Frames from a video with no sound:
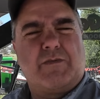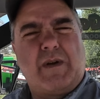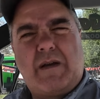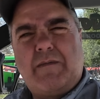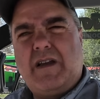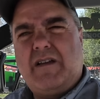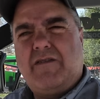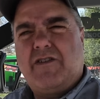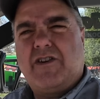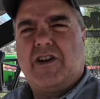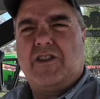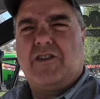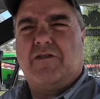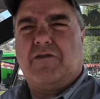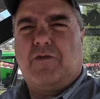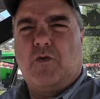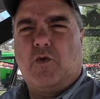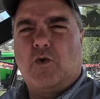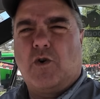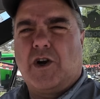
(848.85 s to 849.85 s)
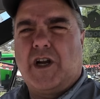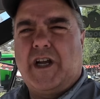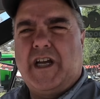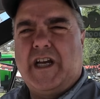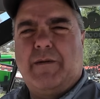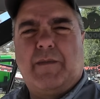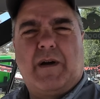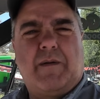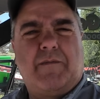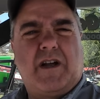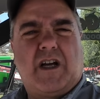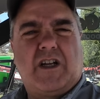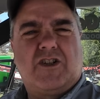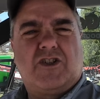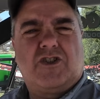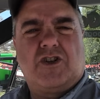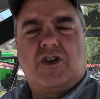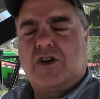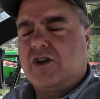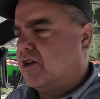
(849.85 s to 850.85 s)
maybe even on the 4M, I'm not
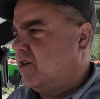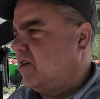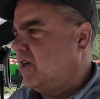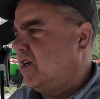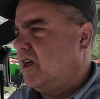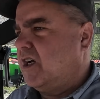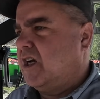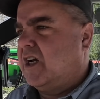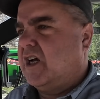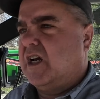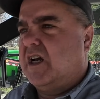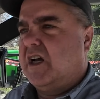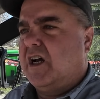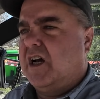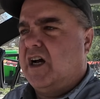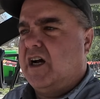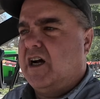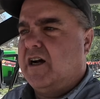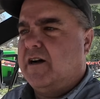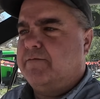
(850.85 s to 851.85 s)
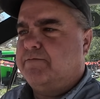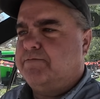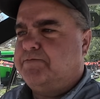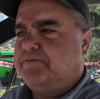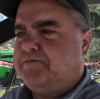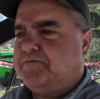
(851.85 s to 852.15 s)
sure. I